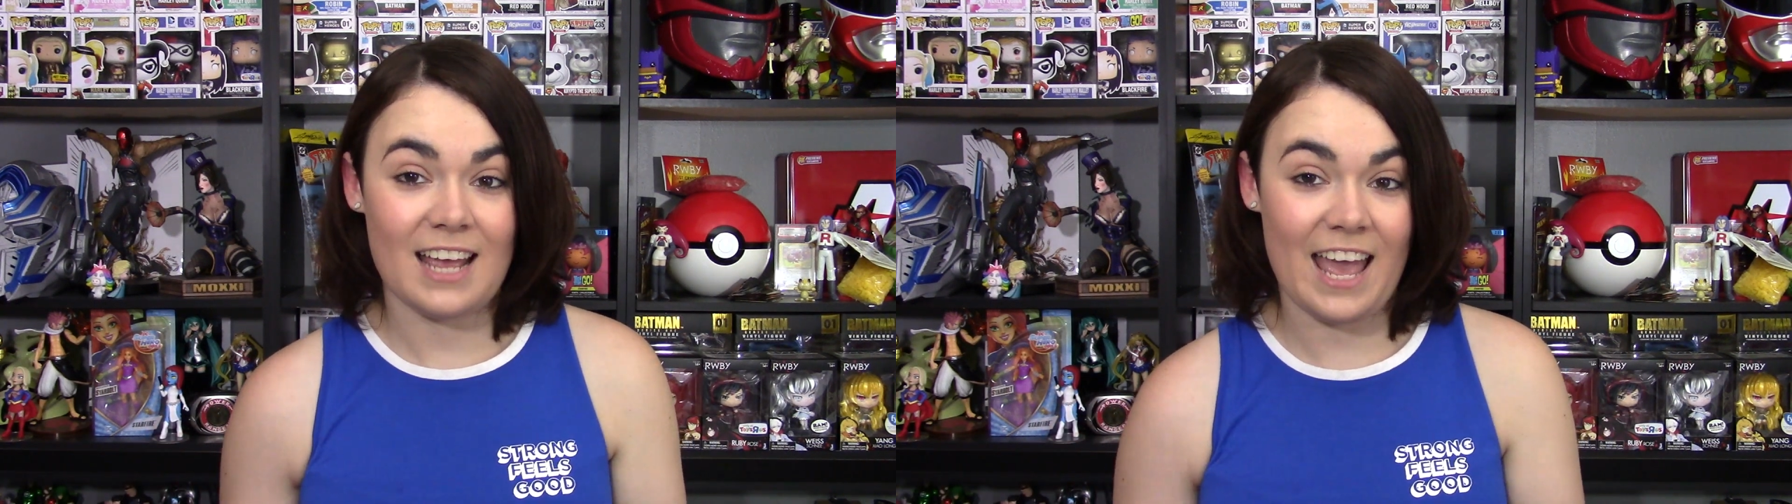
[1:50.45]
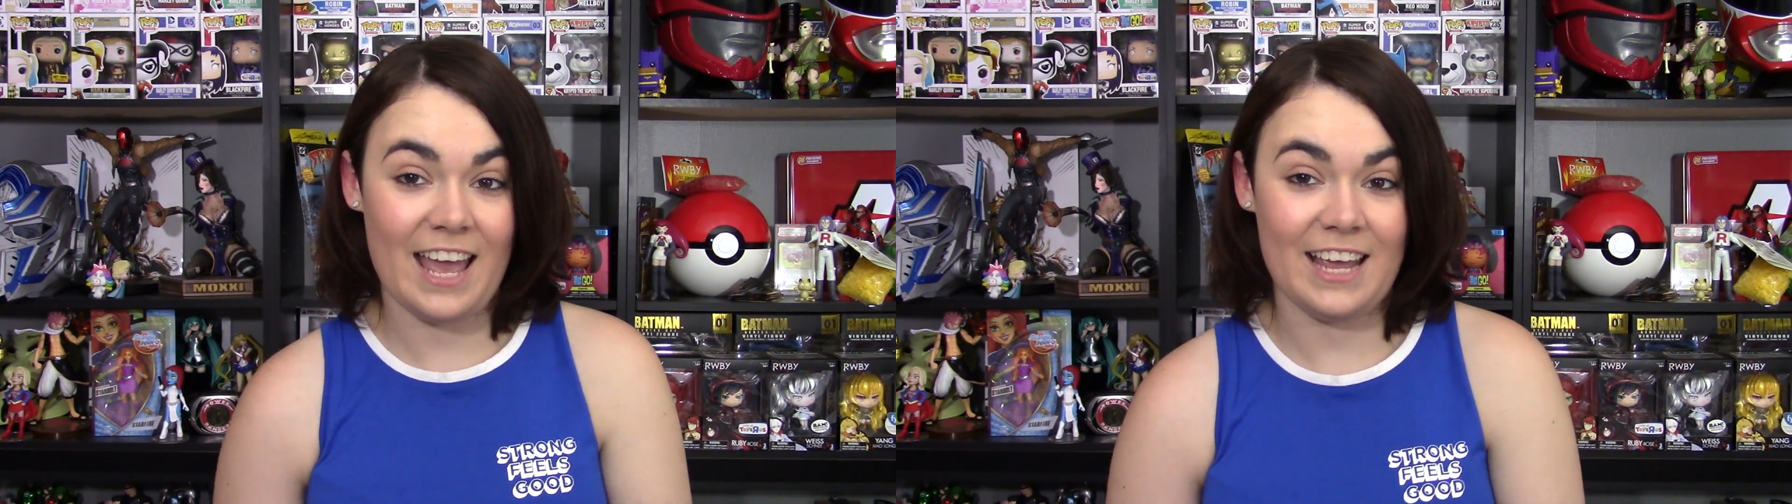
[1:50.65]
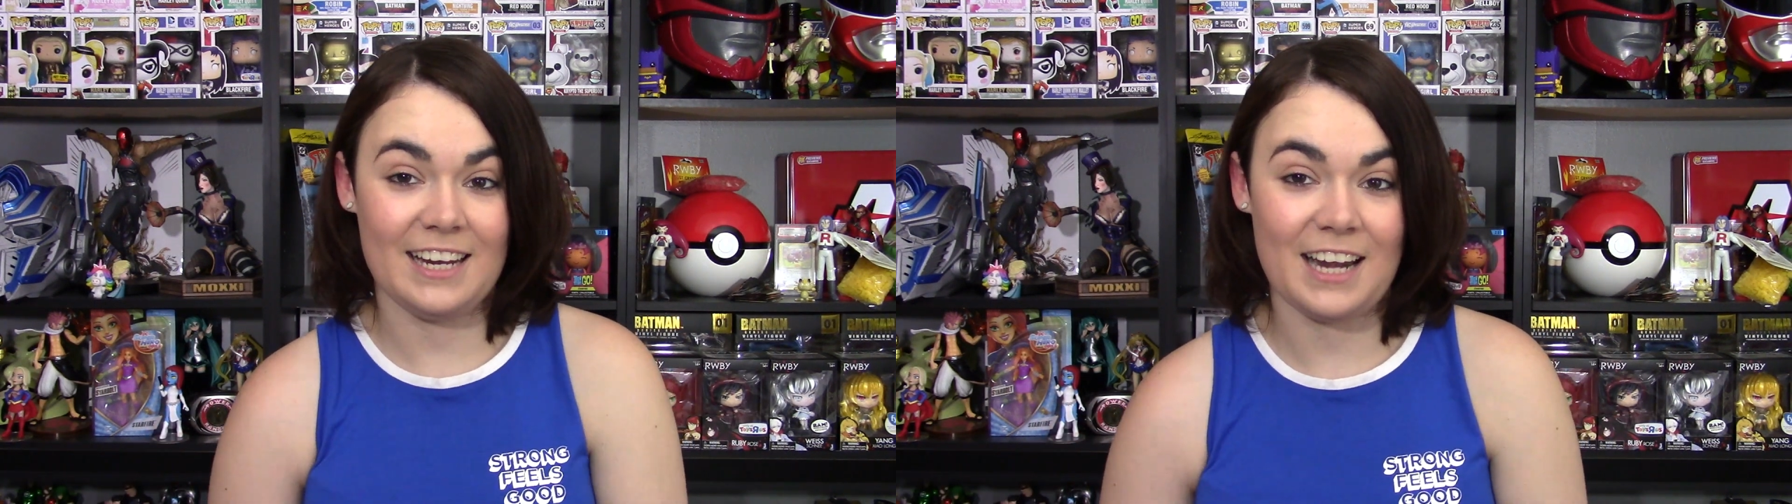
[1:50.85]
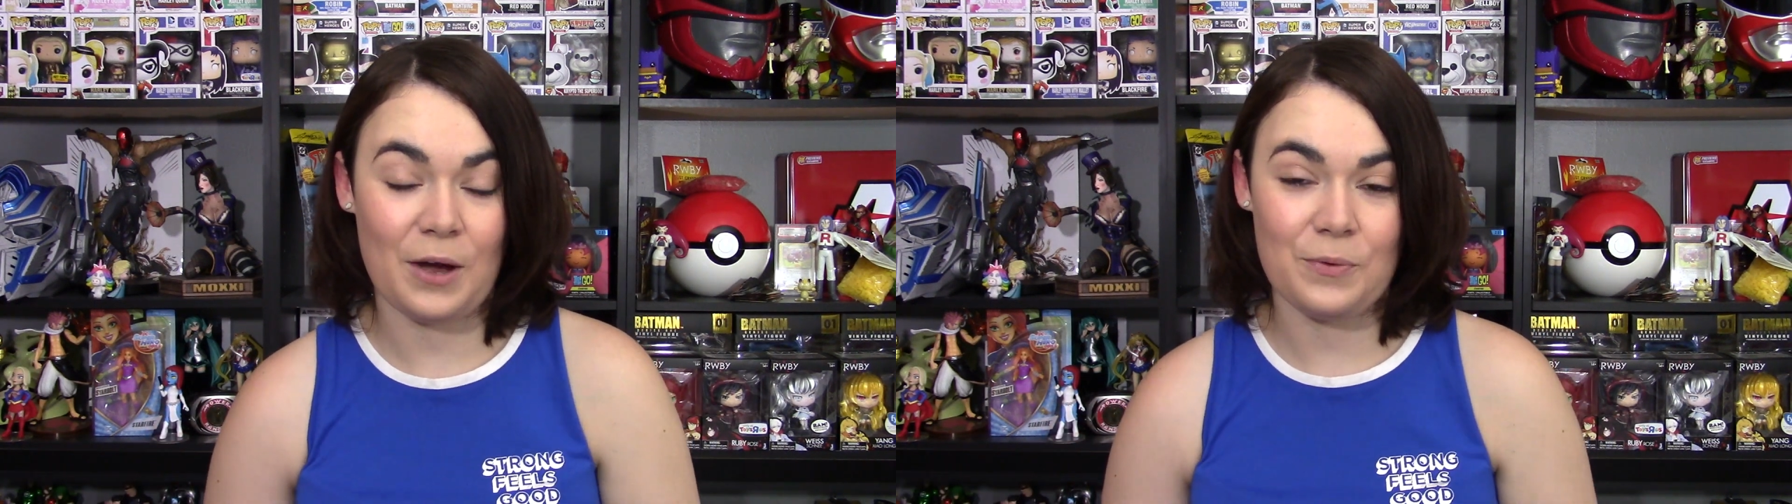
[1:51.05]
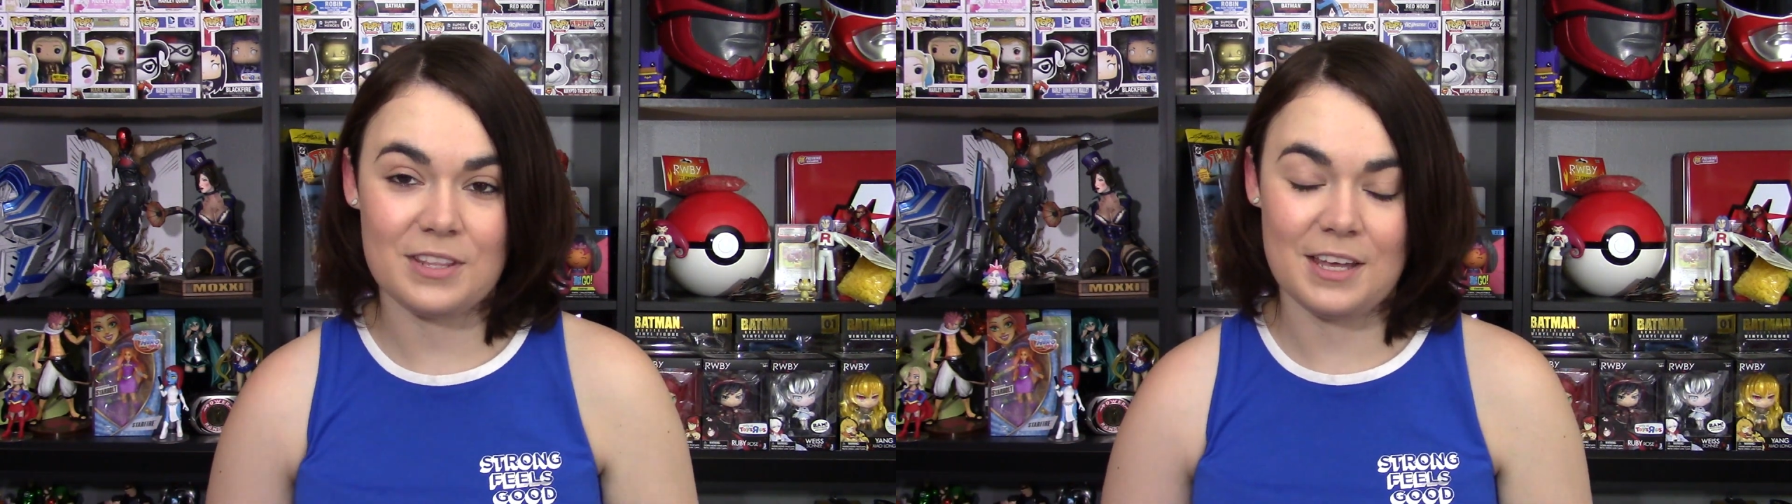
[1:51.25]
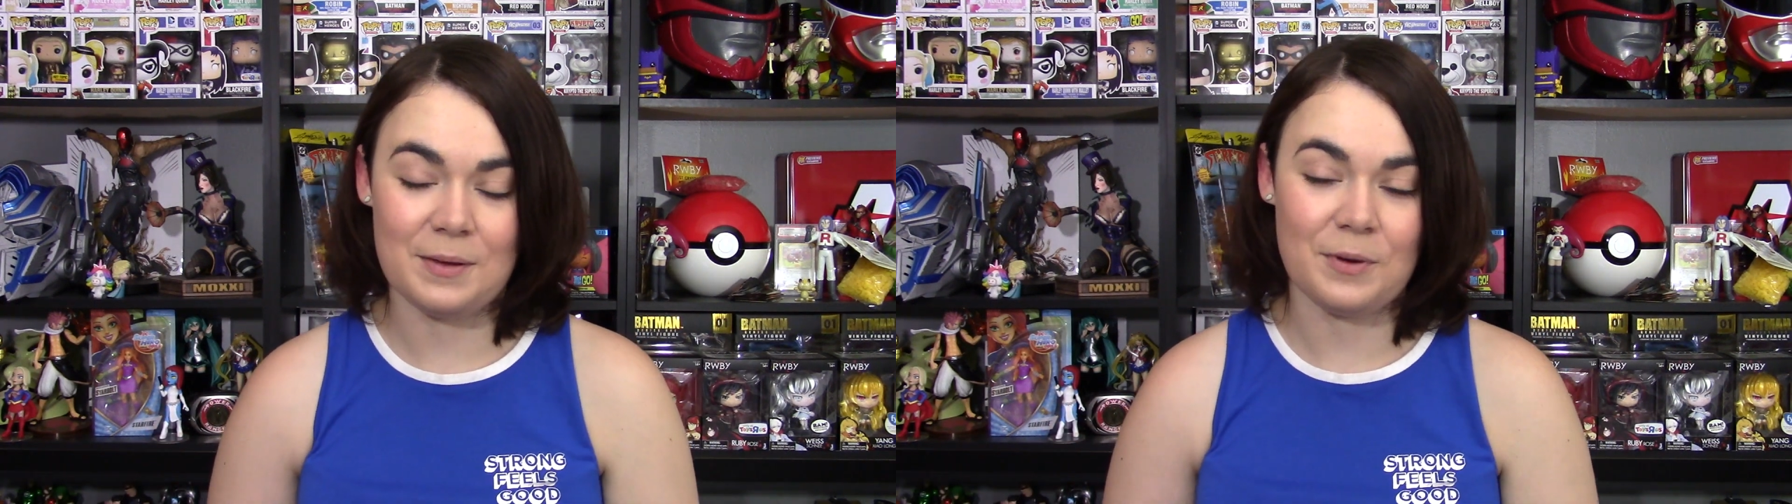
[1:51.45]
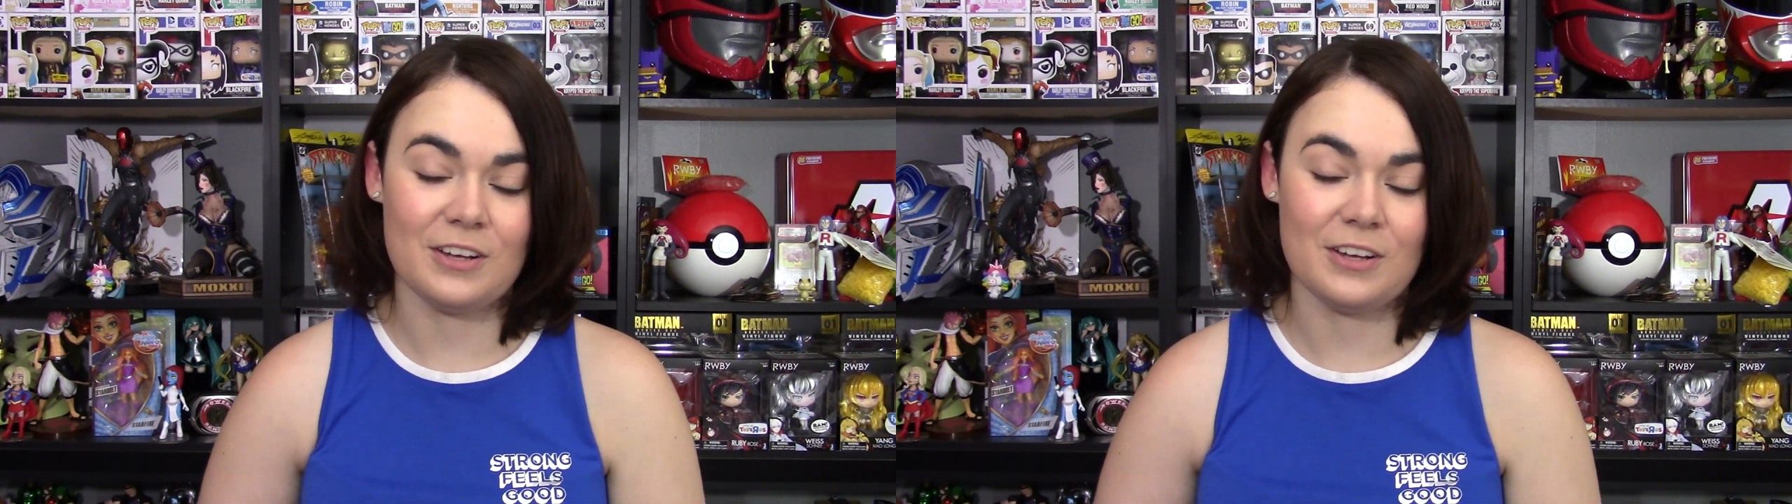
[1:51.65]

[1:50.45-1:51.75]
hanging out with him